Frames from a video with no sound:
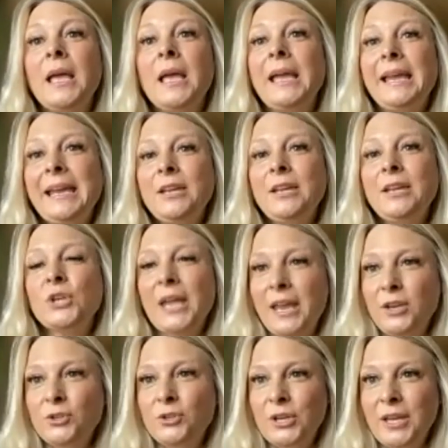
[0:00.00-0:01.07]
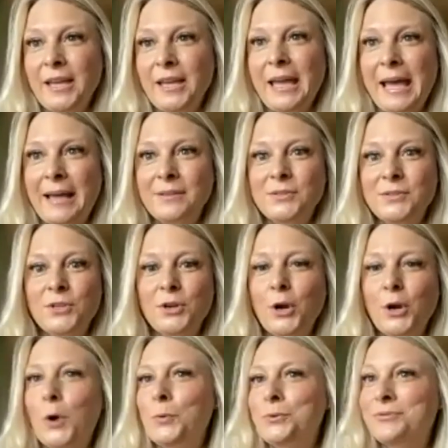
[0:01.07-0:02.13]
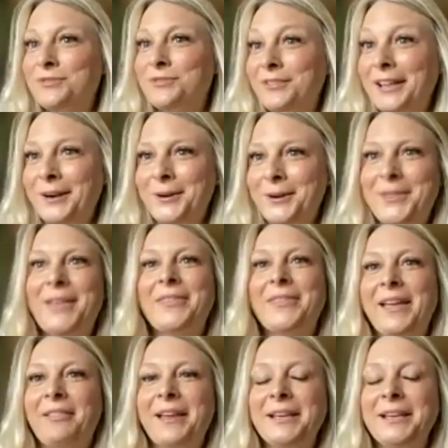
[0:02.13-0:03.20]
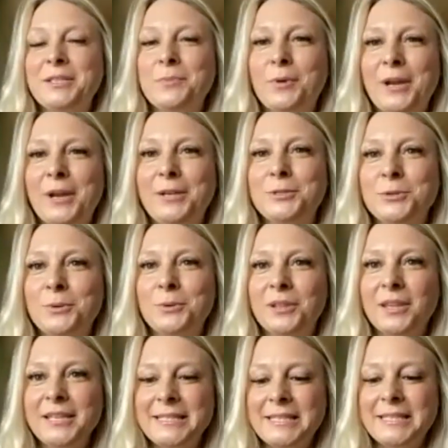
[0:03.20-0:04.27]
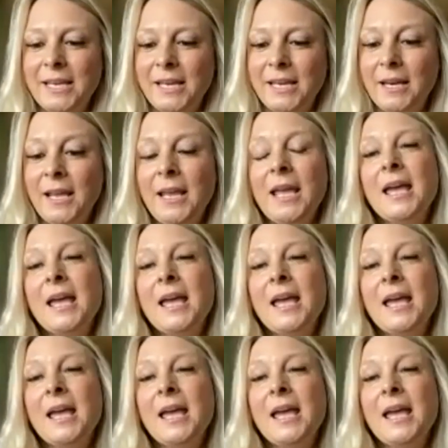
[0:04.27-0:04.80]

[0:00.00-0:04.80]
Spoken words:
each agent has their own flair that they like to bring to a listing.